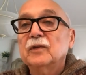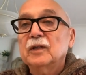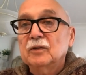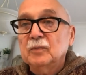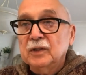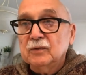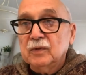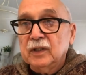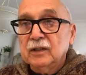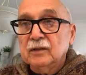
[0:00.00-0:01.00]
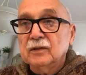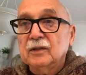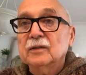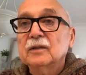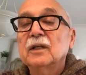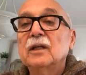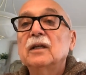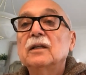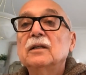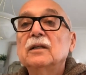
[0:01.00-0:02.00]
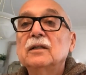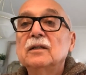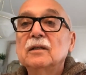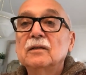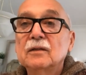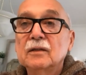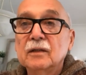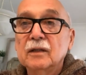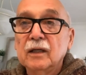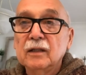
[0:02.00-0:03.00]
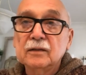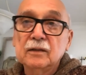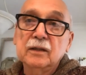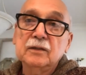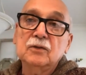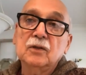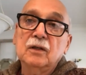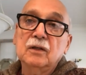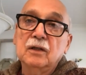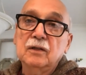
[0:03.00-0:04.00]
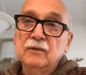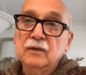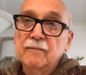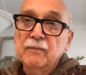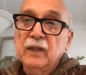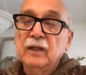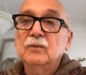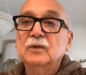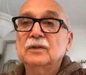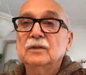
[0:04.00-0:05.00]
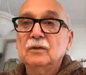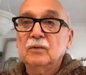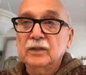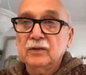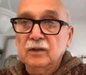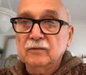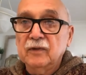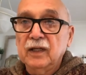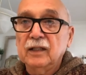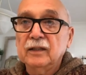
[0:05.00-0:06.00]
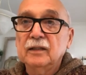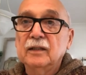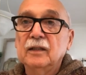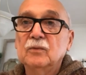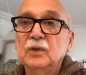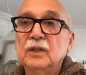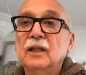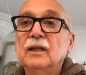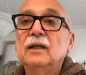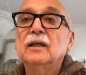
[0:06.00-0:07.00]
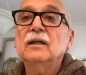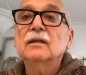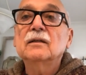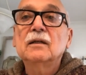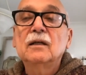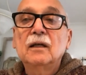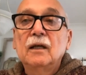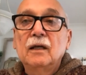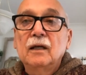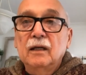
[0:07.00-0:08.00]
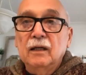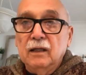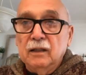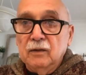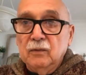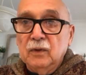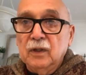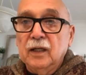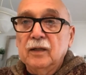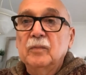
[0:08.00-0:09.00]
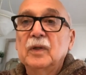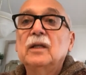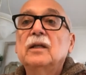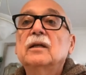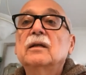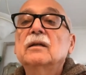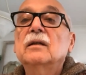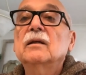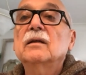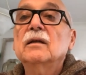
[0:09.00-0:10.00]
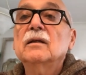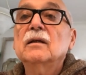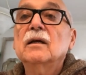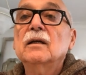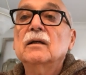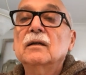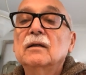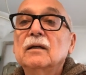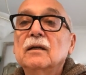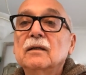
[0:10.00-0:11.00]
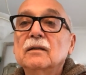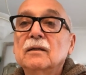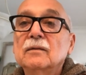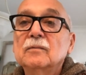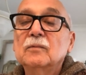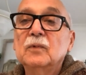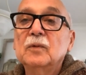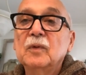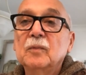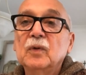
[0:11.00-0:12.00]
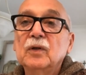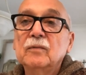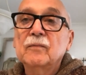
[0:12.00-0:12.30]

Vietnamese regular, and he had his leg shot off, and it was in the Quay Son Valley, and he had a wooden leg. And we're at a meeting, and I remember